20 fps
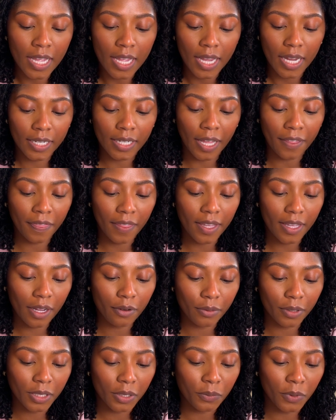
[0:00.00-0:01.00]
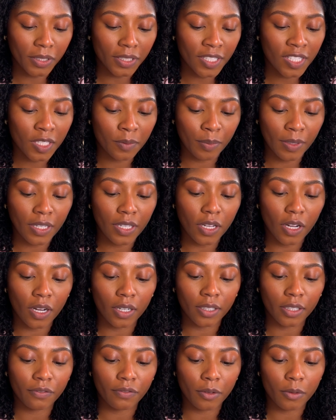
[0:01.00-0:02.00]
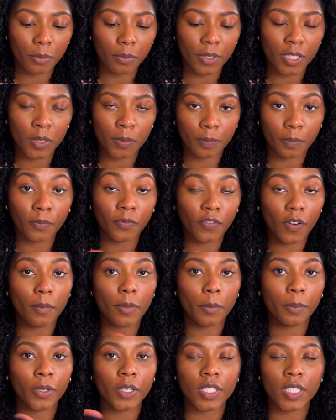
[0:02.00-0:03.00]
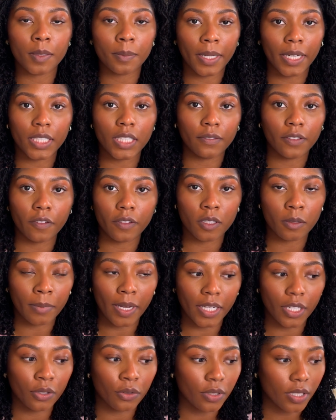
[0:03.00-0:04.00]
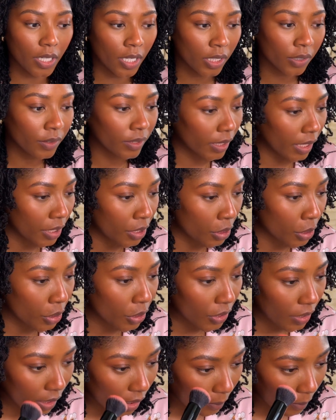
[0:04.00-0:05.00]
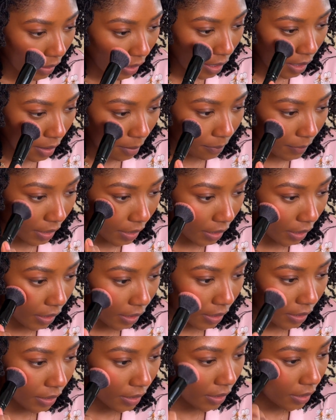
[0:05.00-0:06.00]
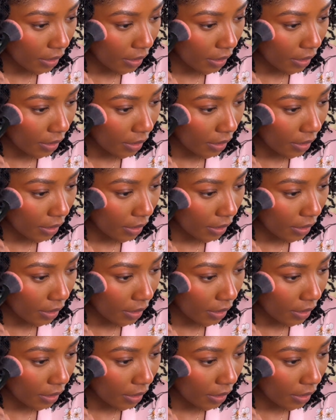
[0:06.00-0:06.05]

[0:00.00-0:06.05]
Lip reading: And I think I really want to speak on it from the perspective of somebody who's in a relationship, because